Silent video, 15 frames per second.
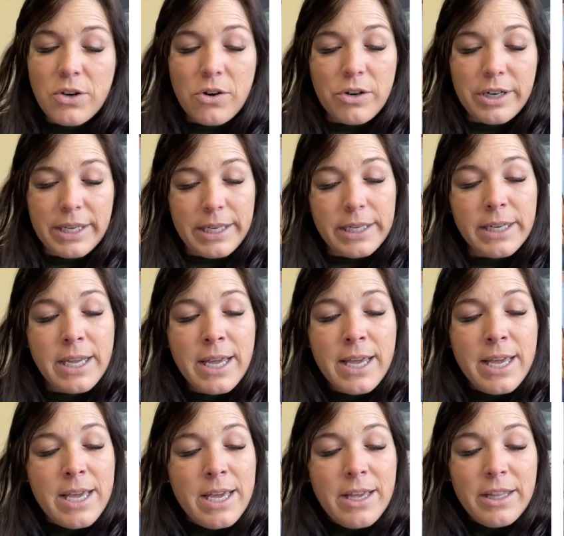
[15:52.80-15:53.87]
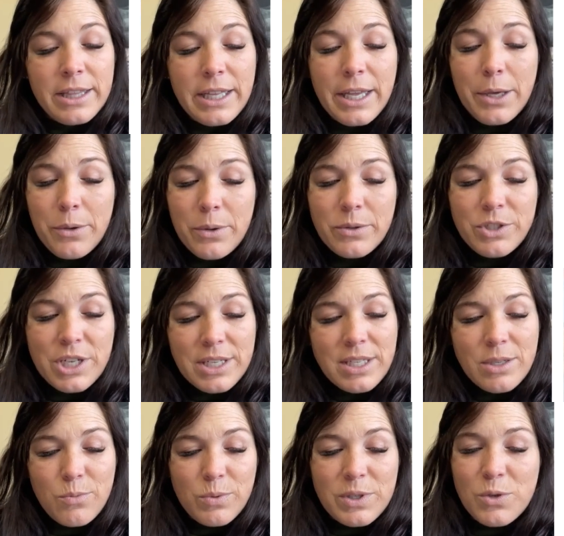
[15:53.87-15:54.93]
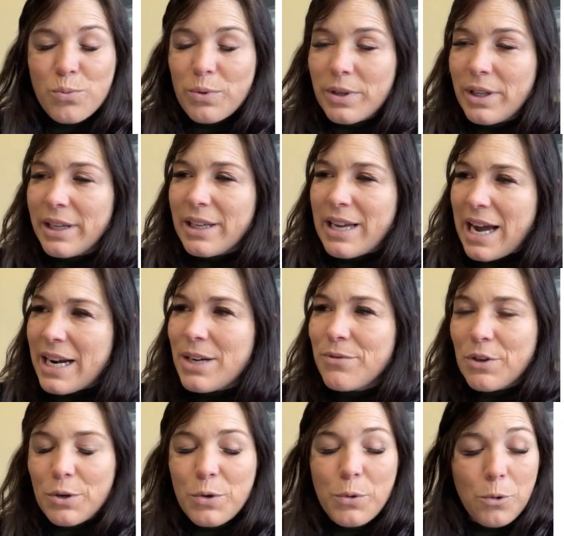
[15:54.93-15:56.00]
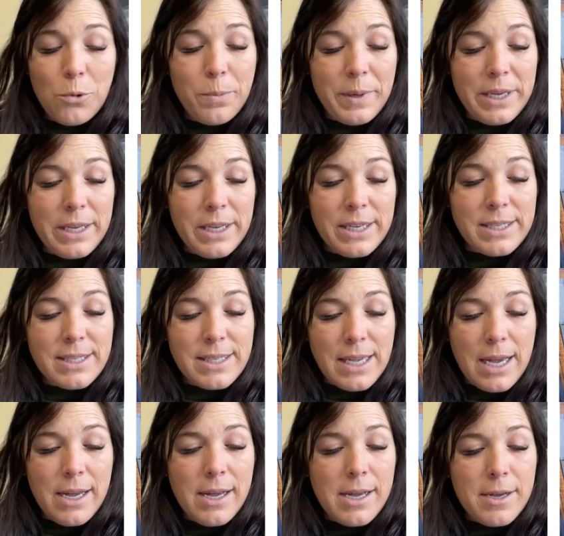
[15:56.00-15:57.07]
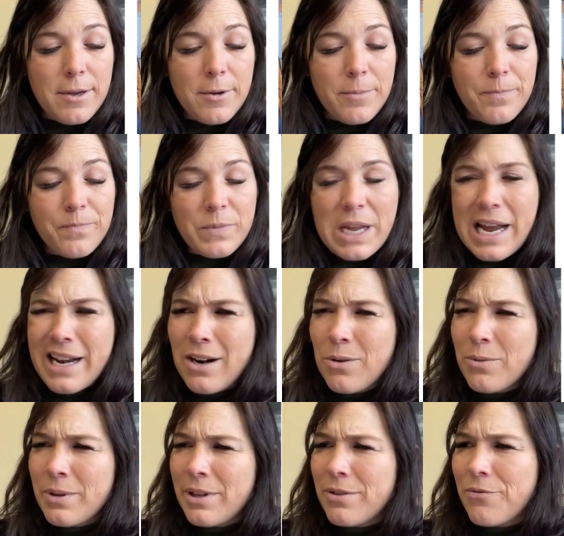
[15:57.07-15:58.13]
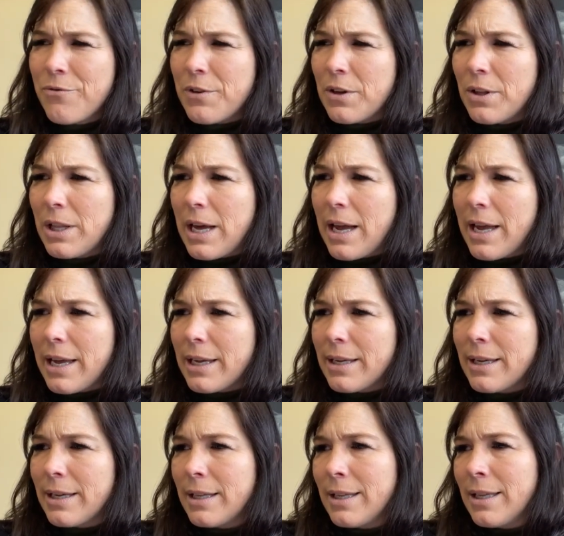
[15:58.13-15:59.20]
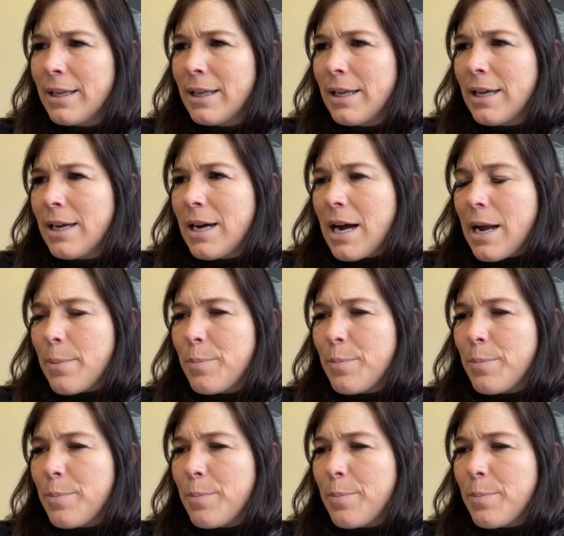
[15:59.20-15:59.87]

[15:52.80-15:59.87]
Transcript: cardigan it just was really kind of a cool piece. Um, I don't really feel like I